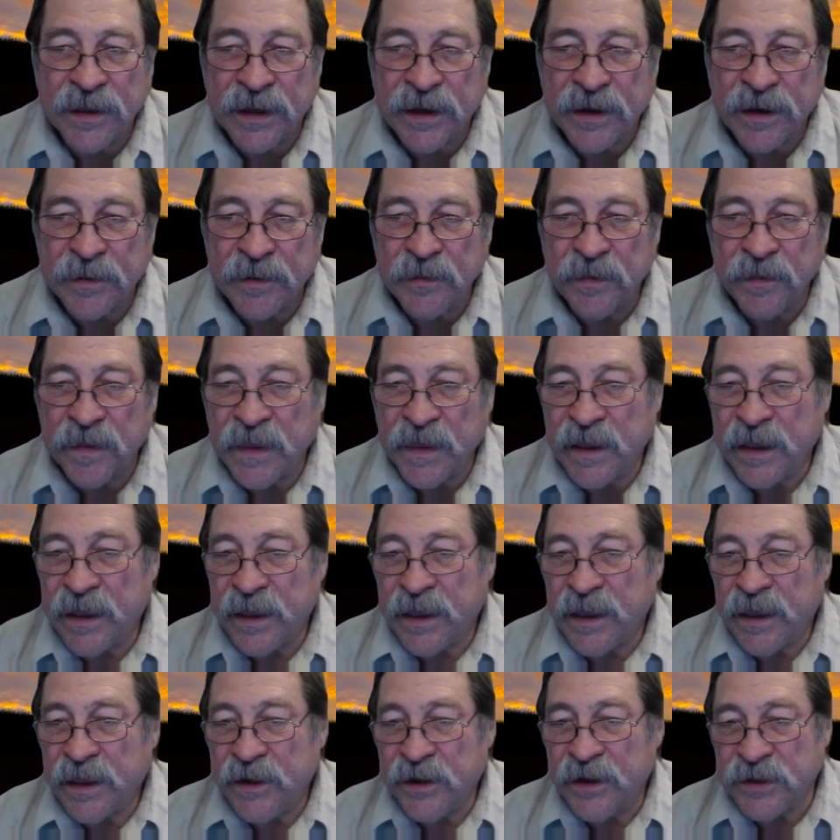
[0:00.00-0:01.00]

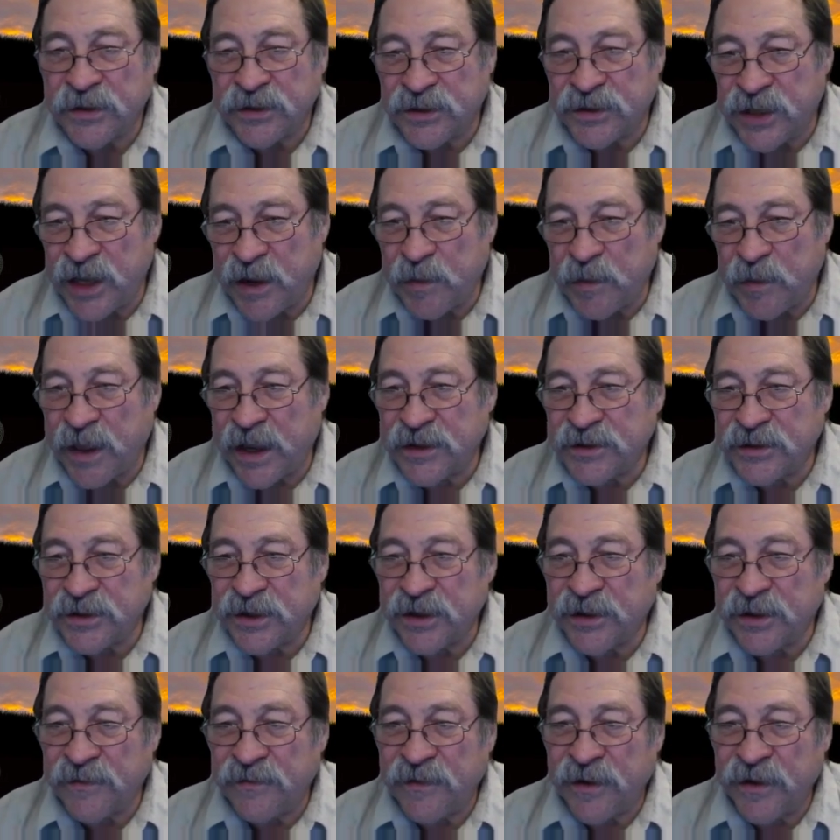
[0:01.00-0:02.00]
your stabilizer
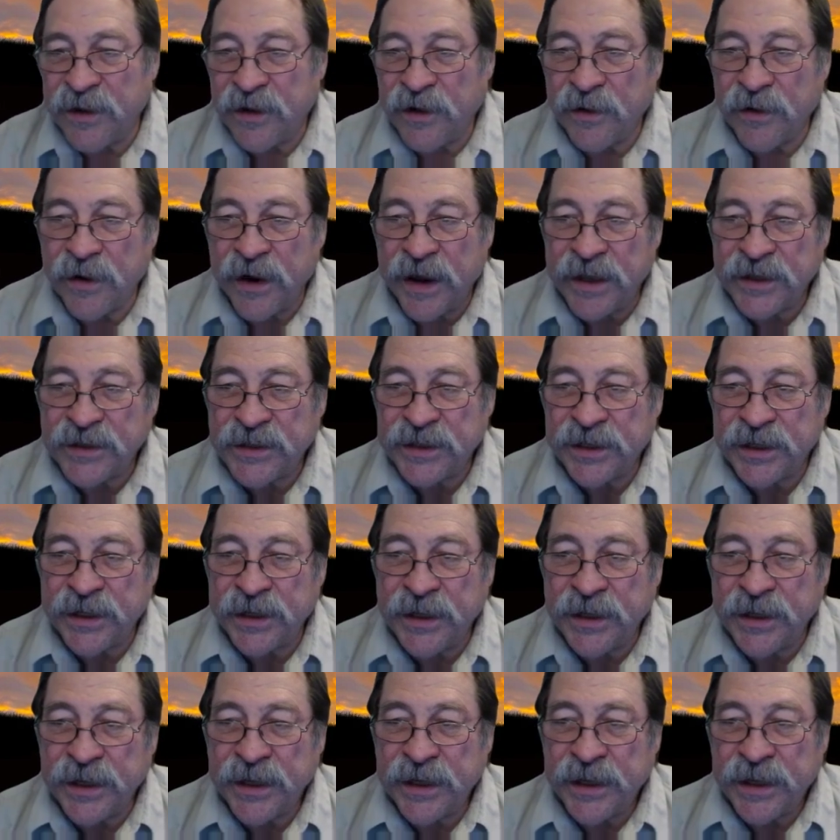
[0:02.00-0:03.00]

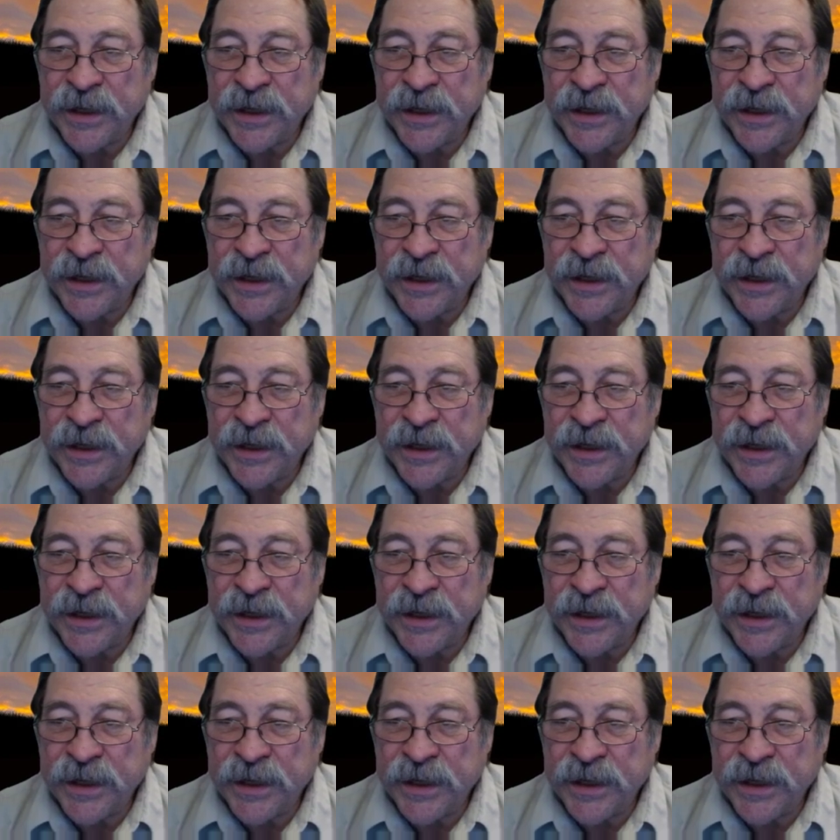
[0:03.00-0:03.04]
configuration,